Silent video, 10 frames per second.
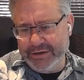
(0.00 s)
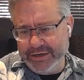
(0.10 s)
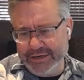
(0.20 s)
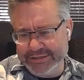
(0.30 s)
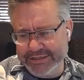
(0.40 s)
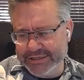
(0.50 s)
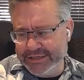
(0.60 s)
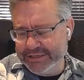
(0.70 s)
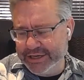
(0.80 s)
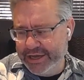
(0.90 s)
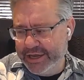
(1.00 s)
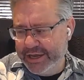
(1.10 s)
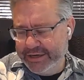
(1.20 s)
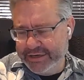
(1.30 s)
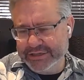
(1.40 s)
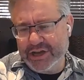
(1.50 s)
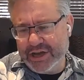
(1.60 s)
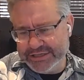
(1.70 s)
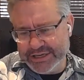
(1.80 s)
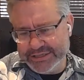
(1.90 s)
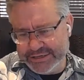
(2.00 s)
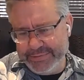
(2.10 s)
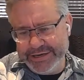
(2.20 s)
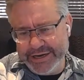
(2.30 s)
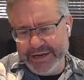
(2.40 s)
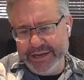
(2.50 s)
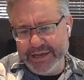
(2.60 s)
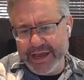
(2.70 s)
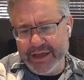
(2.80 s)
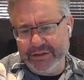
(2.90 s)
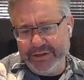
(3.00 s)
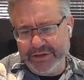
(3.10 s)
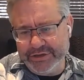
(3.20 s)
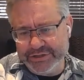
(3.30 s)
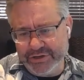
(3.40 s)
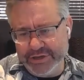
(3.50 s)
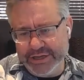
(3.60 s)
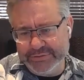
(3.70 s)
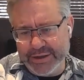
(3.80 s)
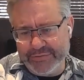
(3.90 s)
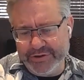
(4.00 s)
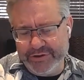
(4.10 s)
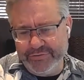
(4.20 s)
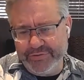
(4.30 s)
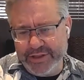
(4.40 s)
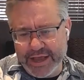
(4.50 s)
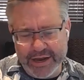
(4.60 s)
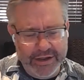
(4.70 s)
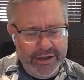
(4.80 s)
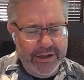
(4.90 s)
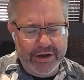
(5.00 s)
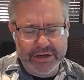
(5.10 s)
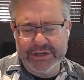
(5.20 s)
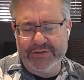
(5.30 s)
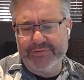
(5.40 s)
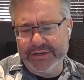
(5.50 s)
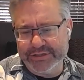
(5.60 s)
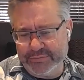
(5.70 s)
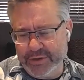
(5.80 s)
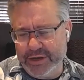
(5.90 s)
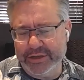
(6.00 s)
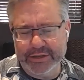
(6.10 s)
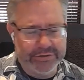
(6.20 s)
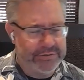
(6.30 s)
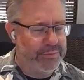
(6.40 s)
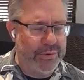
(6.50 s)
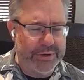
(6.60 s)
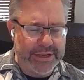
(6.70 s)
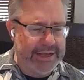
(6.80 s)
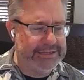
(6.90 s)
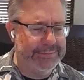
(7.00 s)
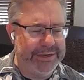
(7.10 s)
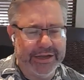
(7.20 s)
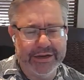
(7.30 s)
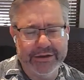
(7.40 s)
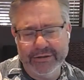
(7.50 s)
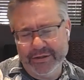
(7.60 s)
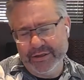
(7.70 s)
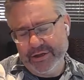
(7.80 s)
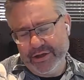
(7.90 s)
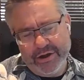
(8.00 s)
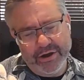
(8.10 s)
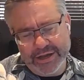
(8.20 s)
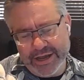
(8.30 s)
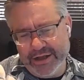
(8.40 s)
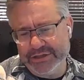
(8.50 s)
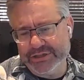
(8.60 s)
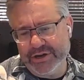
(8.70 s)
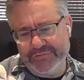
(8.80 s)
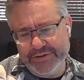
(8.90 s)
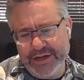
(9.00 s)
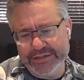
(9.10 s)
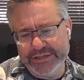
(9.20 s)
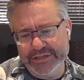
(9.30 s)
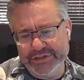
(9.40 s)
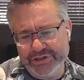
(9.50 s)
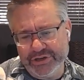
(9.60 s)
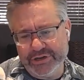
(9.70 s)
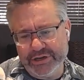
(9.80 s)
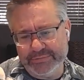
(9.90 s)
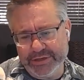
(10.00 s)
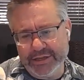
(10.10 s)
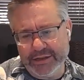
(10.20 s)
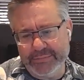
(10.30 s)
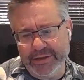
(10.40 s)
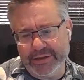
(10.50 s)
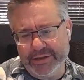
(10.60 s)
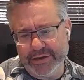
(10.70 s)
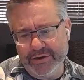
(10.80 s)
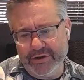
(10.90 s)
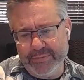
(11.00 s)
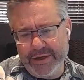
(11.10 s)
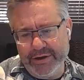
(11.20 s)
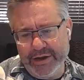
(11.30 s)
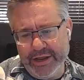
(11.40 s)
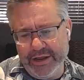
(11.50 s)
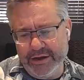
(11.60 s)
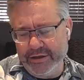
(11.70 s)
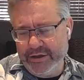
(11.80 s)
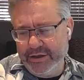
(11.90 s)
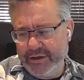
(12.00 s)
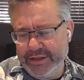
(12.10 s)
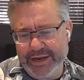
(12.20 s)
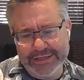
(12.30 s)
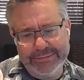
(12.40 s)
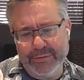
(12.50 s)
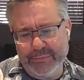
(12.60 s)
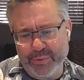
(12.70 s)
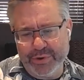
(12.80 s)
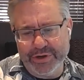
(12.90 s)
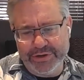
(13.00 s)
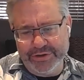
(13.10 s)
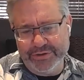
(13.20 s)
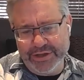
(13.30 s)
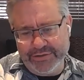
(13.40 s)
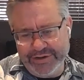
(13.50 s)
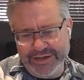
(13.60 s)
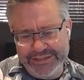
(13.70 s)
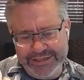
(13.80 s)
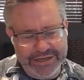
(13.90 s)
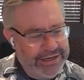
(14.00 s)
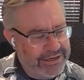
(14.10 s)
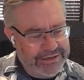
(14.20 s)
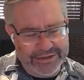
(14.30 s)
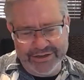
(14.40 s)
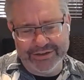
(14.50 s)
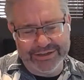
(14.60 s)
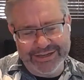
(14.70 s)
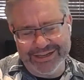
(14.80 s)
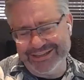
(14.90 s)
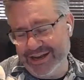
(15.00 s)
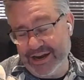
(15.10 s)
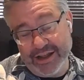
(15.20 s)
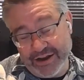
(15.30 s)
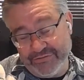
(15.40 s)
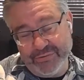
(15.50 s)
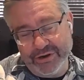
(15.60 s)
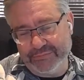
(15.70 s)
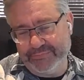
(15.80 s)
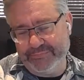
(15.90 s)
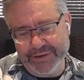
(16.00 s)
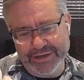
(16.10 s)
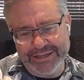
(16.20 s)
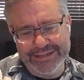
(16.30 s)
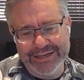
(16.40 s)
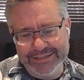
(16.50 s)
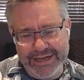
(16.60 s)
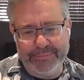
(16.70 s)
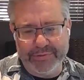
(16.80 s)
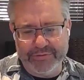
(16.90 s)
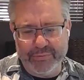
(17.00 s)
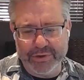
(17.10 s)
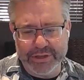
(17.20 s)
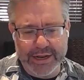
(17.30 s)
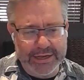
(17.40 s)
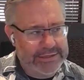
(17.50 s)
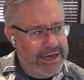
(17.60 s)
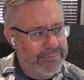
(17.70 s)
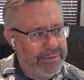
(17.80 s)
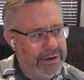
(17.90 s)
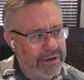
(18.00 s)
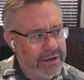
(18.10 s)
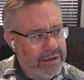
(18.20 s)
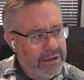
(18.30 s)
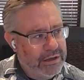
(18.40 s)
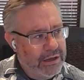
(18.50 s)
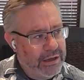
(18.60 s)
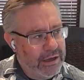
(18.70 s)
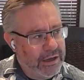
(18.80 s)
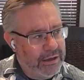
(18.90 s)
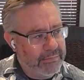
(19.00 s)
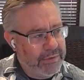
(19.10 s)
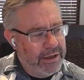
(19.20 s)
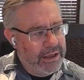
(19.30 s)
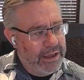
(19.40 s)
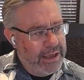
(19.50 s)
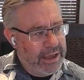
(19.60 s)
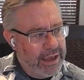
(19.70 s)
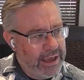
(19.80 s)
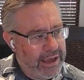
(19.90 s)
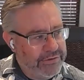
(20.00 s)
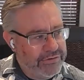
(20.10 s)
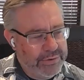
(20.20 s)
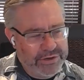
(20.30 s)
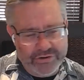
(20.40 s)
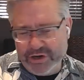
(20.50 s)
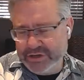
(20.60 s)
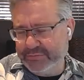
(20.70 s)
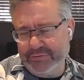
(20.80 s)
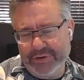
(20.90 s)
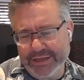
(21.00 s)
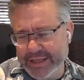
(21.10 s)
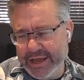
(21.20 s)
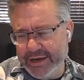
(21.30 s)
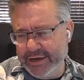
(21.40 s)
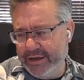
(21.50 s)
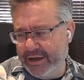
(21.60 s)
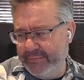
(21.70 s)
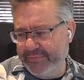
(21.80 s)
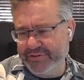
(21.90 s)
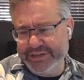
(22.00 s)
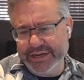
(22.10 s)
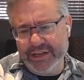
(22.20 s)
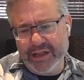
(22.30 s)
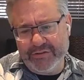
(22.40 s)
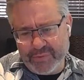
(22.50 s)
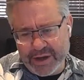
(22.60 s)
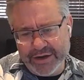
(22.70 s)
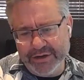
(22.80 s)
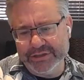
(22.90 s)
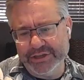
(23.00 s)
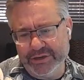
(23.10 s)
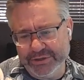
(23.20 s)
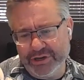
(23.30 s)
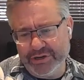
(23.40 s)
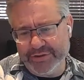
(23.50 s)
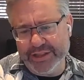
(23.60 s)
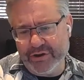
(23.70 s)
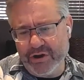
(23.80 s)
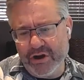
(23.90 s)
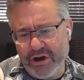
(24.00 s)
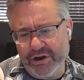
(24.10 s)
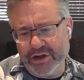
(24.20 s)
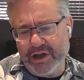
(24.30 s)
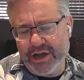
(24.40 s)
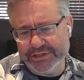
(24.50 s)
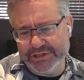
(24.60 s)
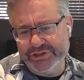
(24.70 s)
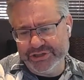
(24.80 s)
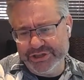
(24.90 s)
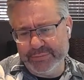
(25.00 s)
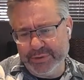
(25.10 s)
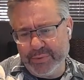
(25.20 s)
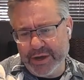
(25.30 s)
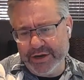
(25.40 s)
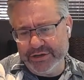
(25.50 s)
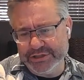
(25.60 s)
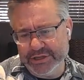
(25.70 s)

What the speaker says: in existence. It does cost us to maintain the account. There's certain things we have to do for that. Our software has to run. There's reporting that has to be done. Our accounts are FDIC insured up to the limit that you know about, and that has to be reported to the FDIC. And that's not a lot of work, but that's an example of work that has to happen. And so we charge like that. If you're sending a lot of wires, we charge for that. There are hard costs associated with wires,